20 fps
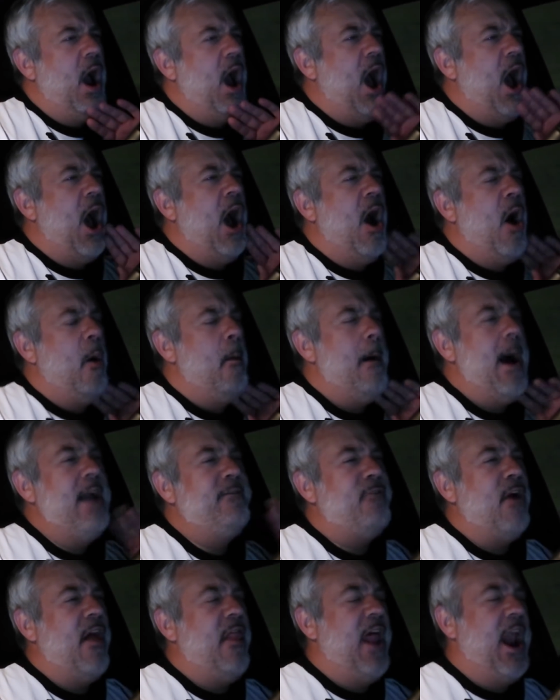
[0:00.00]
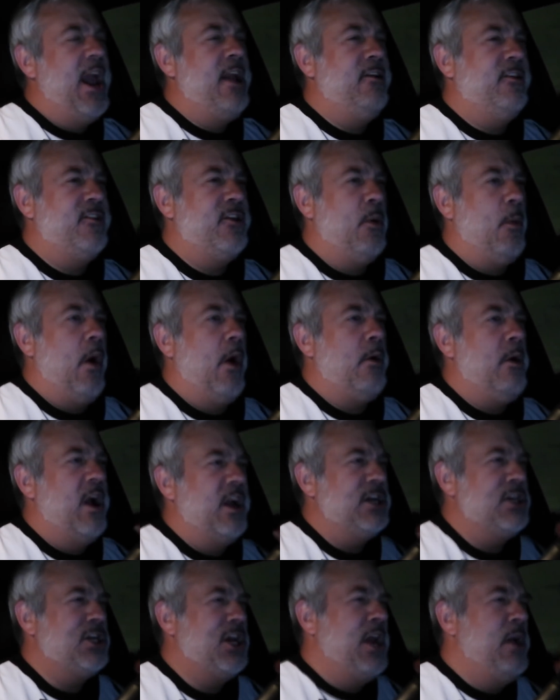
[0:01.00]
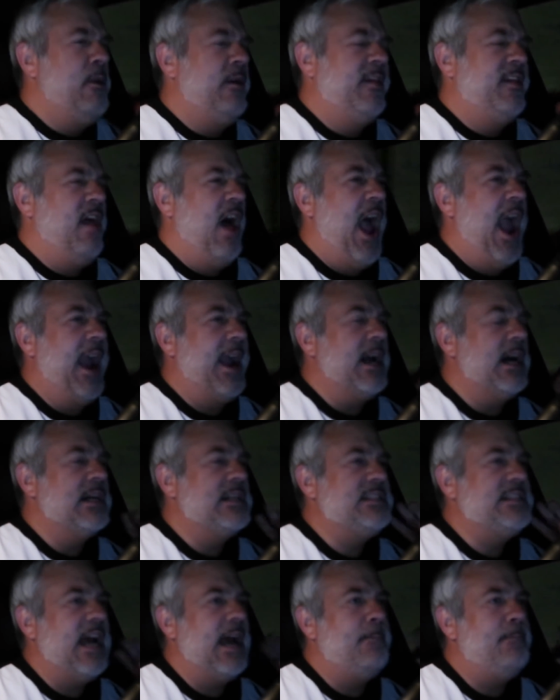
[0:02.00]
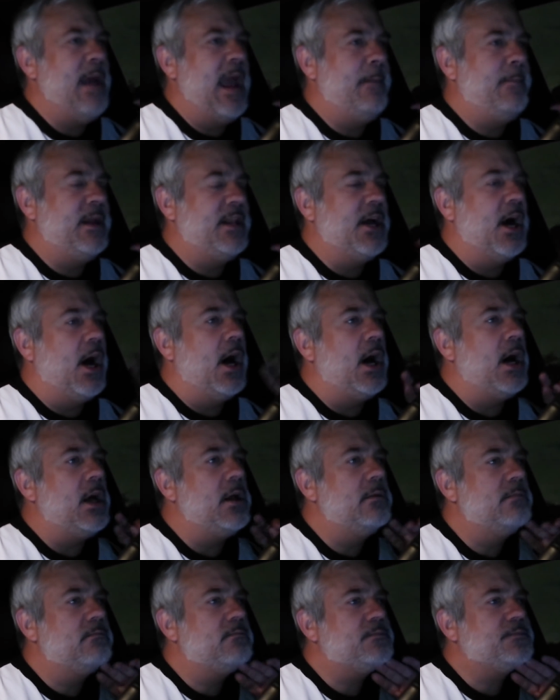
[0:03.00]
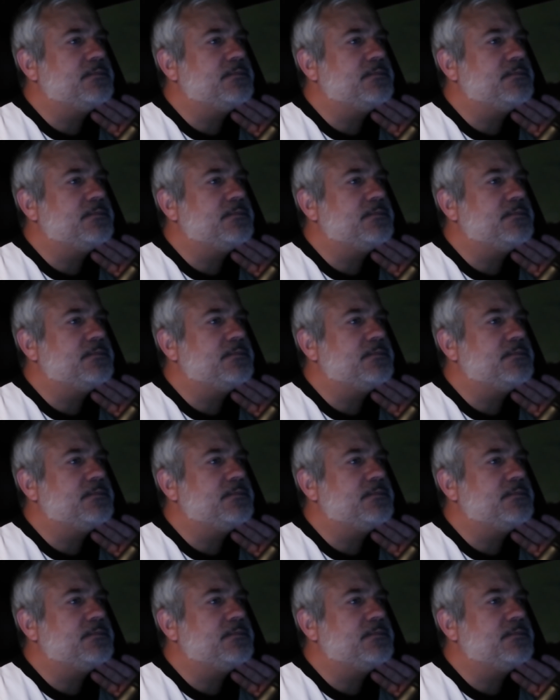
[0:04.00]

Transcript: Oh, my friend that I used to work with, she was like a dead baby doll.